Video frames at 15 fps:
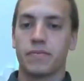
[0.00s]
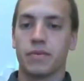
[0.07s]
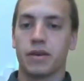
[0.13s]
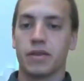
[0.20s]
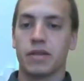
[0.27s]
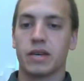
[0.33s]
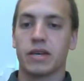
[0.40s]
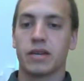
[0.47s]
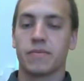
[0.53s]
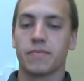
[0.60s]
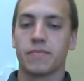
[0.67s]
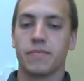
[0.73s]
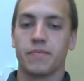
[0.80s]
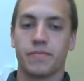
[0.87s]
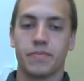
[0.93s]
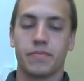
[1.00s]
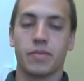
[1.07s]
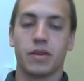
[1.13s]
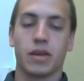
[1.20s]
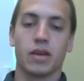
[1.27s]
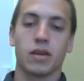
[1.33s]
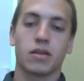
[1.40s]
And then
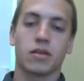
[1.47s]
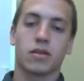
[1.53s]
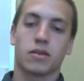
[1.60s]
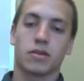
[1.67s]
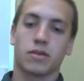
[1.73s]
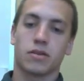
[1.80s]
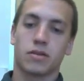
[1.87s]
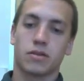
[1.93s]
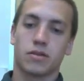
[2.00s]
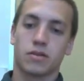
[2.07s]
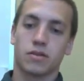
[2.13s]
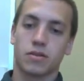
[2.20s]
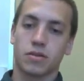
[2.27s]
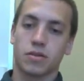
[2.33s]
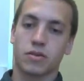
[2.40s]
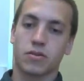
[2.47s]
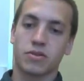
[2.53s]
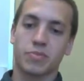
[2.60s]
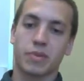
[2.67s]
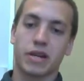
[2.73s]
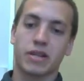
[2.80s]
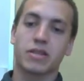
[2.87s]
it goes
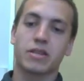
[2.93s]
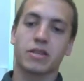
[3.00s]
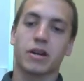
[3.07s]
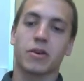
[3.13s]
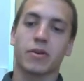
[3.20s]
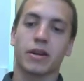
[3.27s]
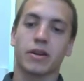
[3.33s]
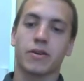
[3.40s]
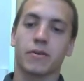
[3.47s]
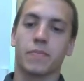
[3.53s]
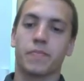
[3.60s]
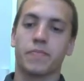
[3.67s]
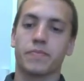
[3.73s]
back to the narrator,